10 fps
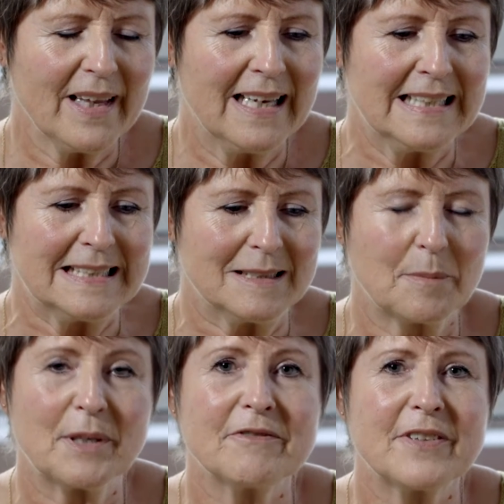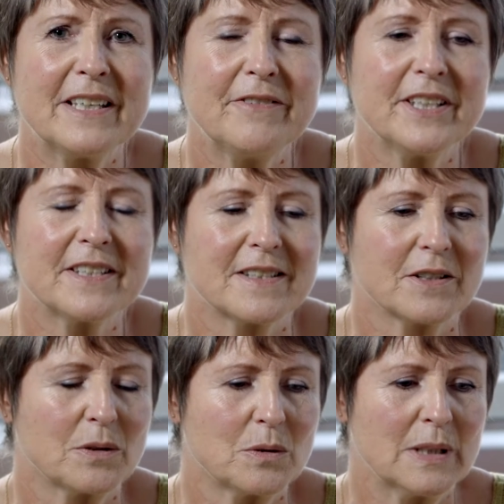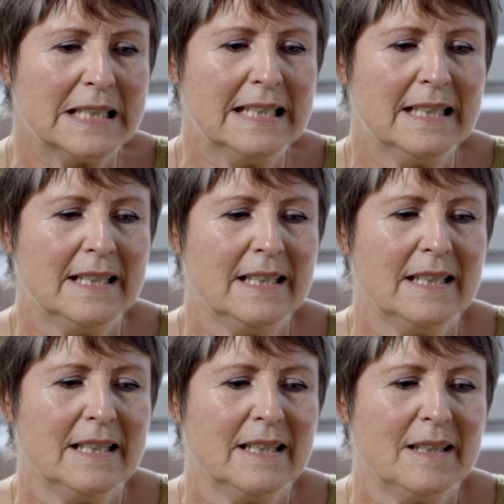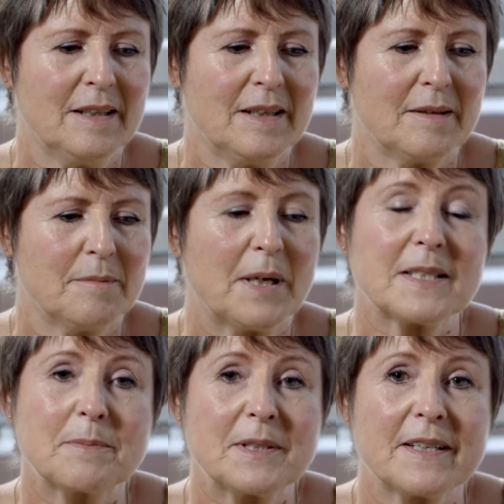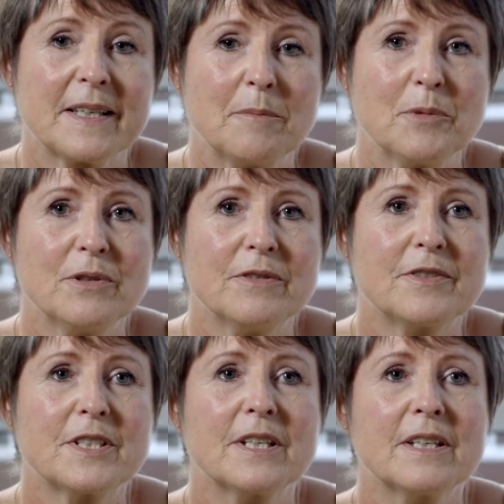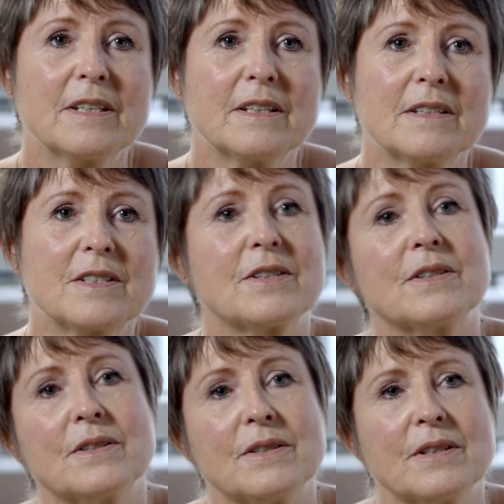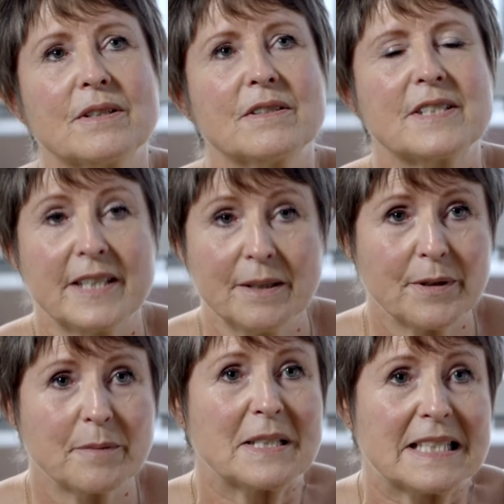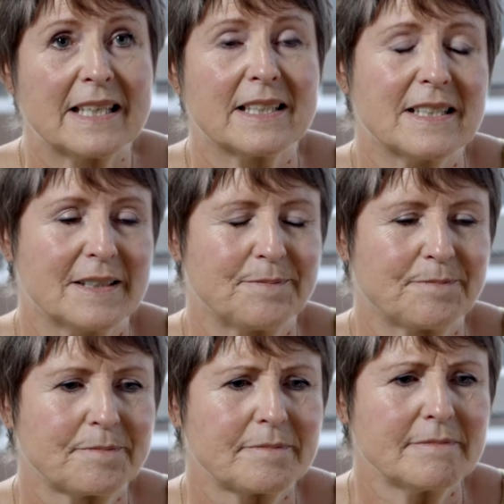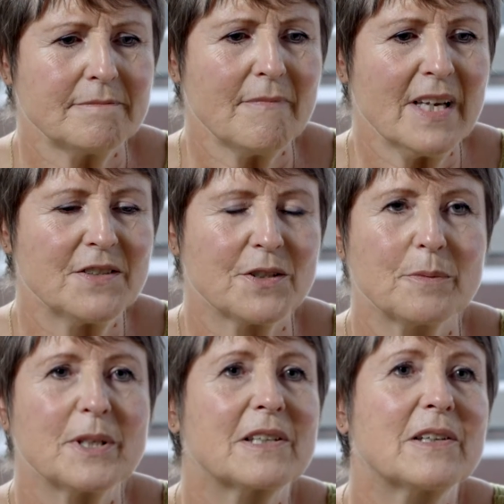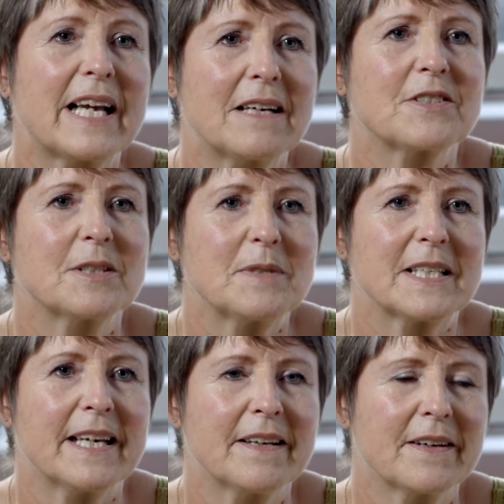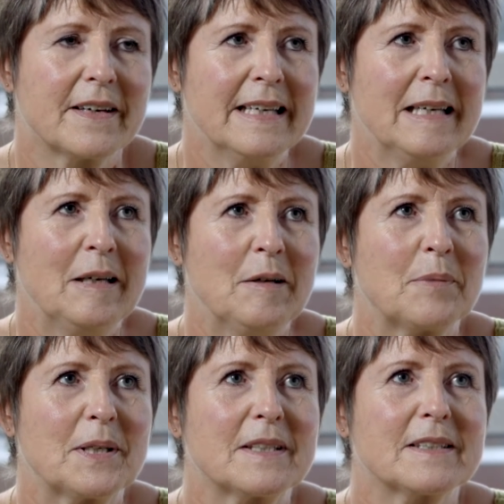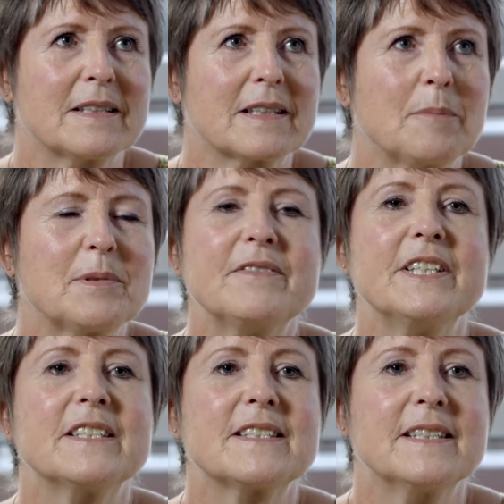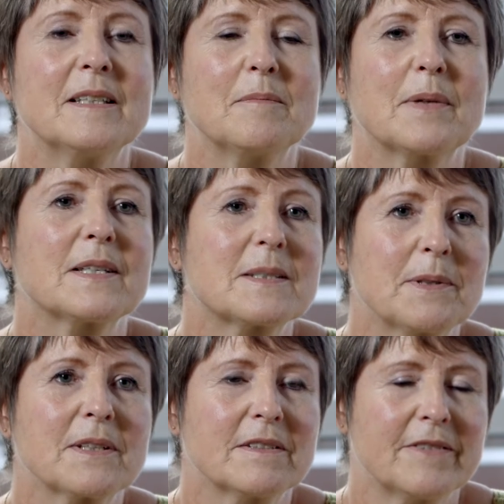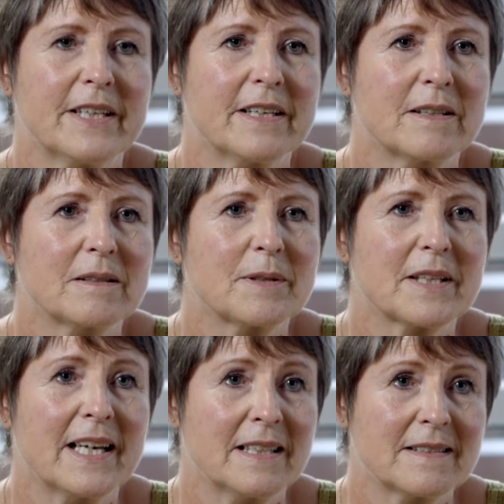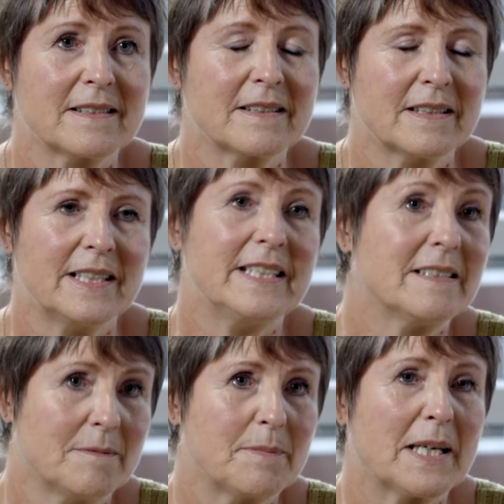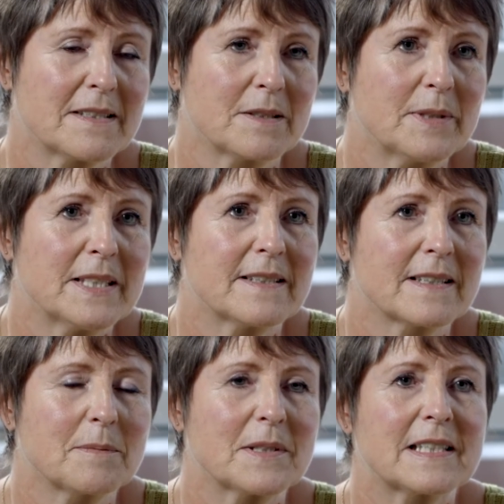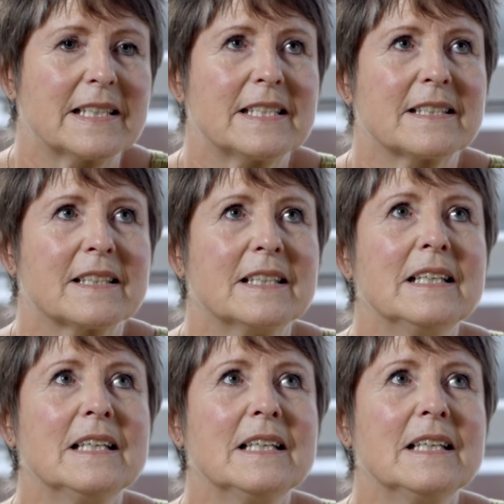About 5 years ago, my husband and I moved to stay with my dad so that we could look after him together. But a couple of years in, my husband got very ill with cancer and he passed away 6 months later.